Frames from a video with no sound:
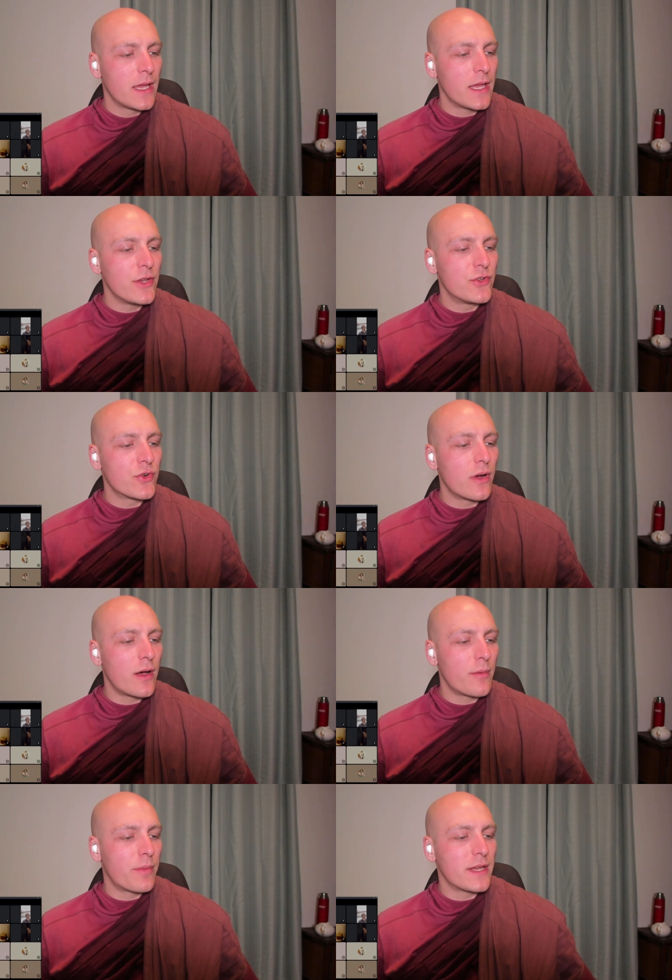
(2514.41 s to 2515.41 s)
He drew
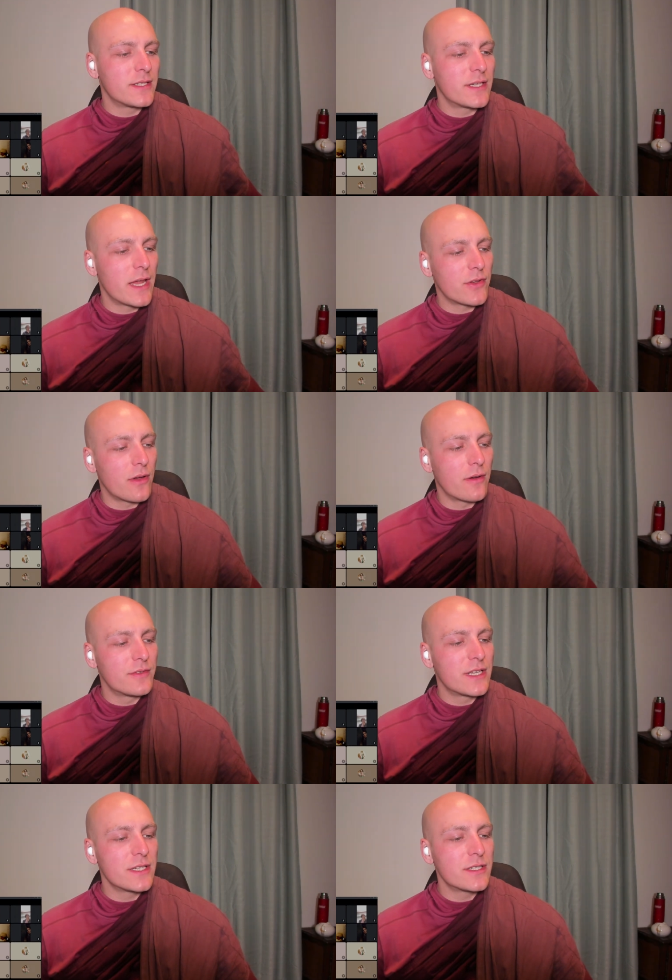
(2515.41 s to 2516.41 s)
up a set of
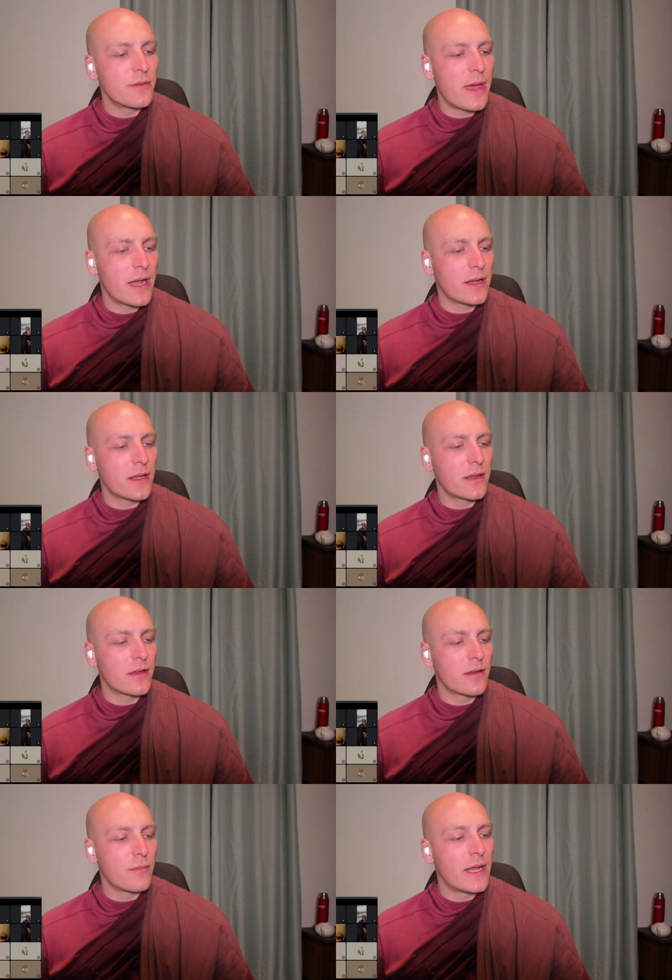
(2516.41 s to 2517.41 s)

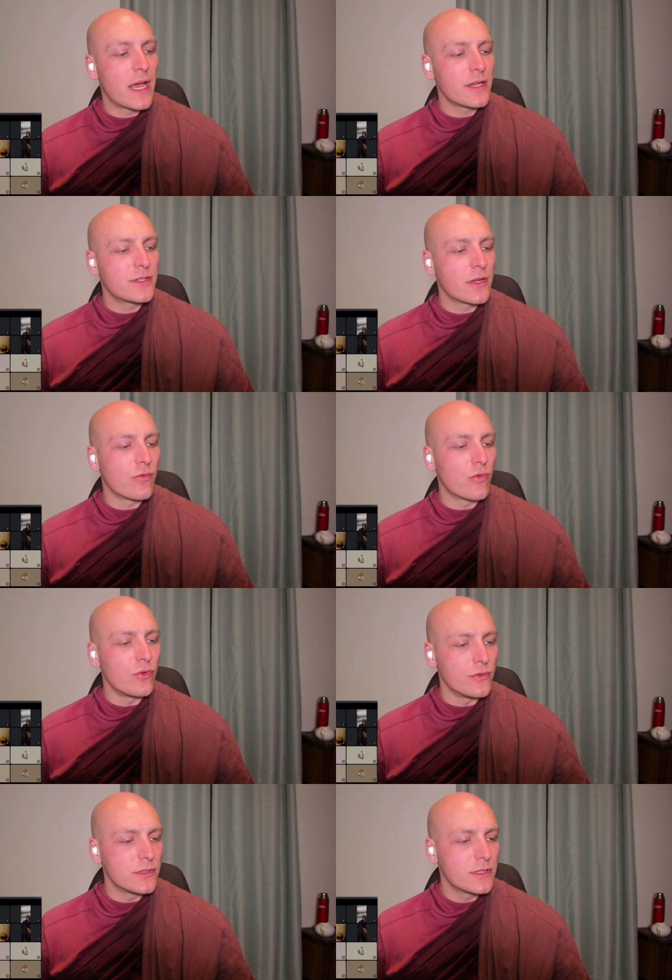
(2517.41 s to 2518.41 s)
systematic monastic
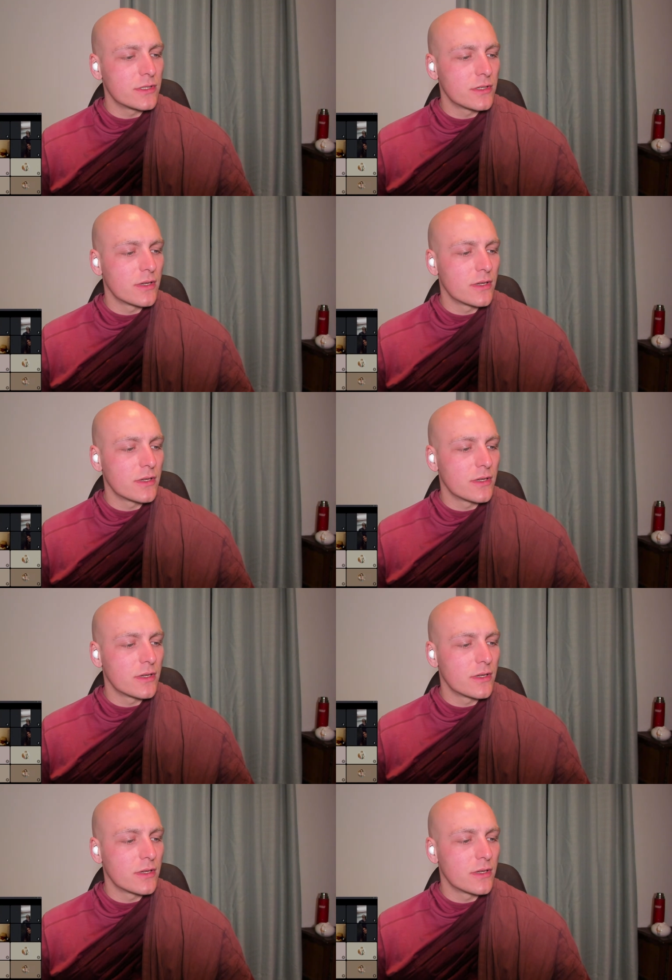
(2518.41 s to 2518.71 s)
rules,